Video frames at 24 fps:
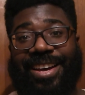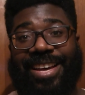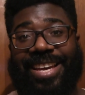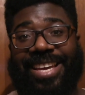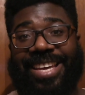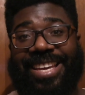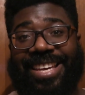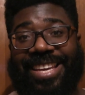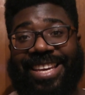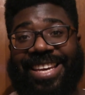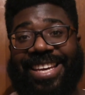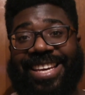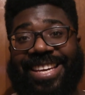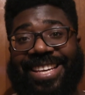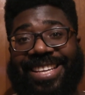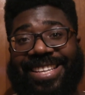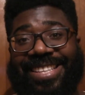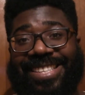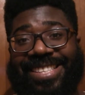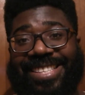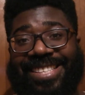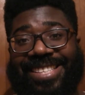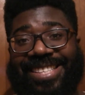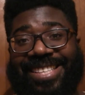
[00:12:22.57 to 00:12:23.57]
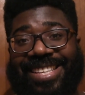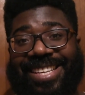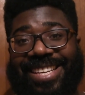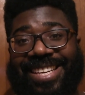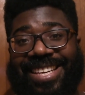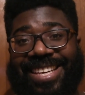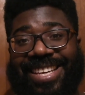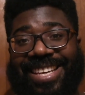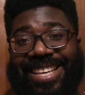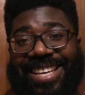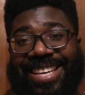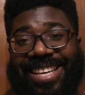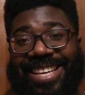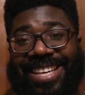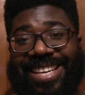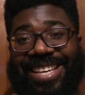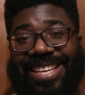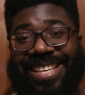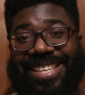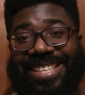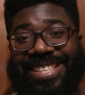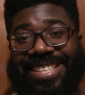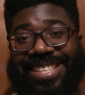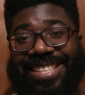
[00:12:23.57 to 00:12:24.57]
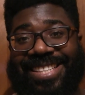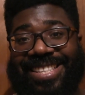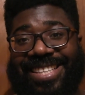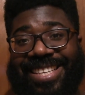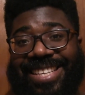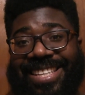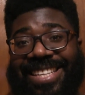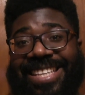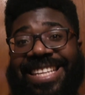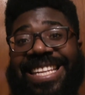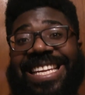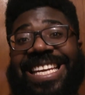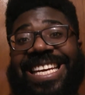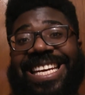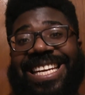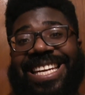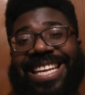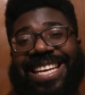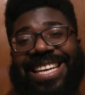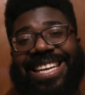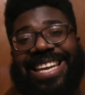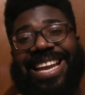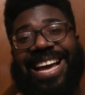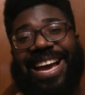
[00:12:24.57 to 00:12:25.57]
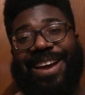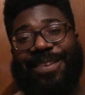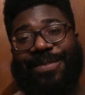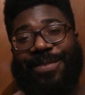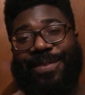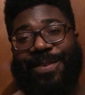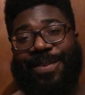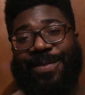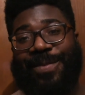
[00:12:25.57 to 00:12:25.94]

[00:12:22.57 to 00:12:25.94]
He is the leading light